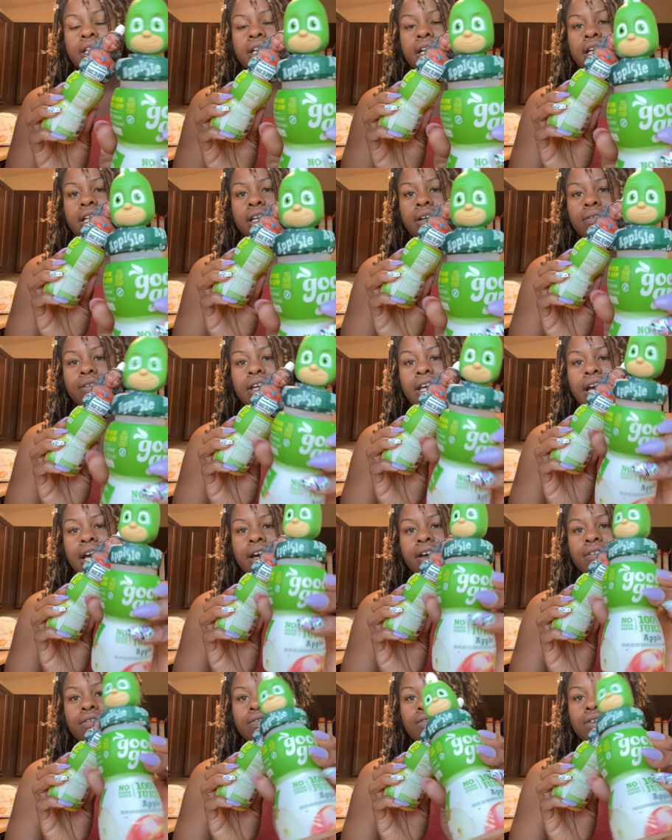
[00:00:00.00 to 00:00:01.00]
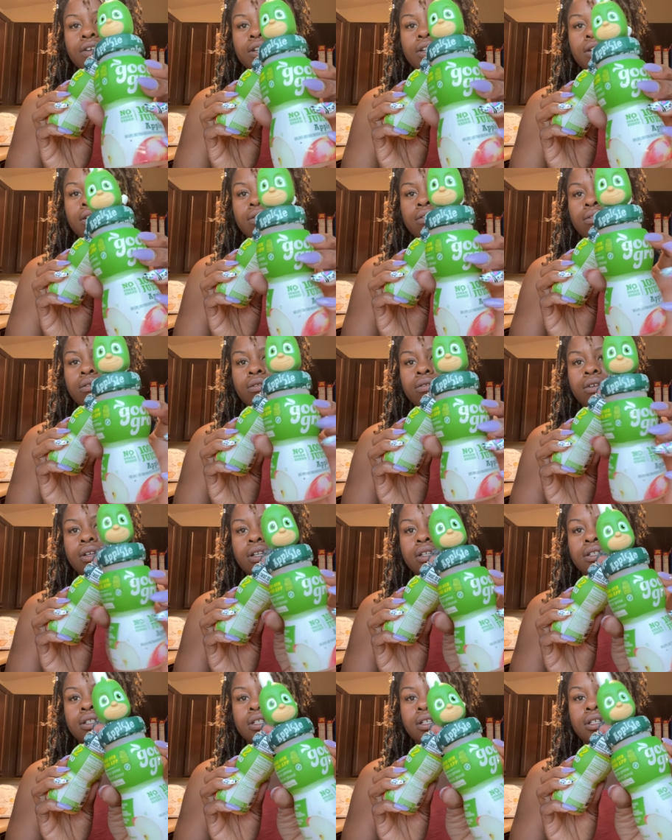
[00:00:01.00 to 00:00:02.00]
And then we have, what
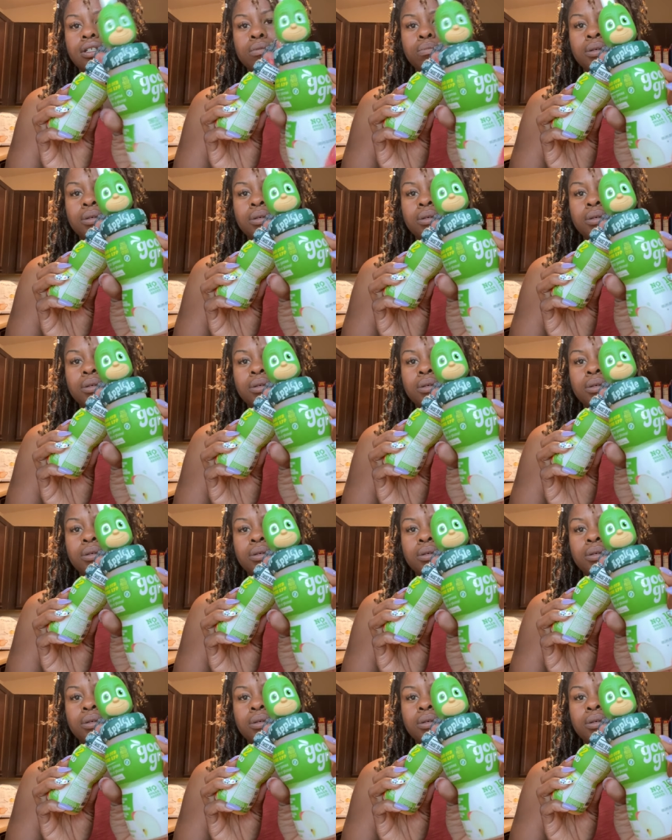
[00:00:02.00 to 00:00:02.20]
is this?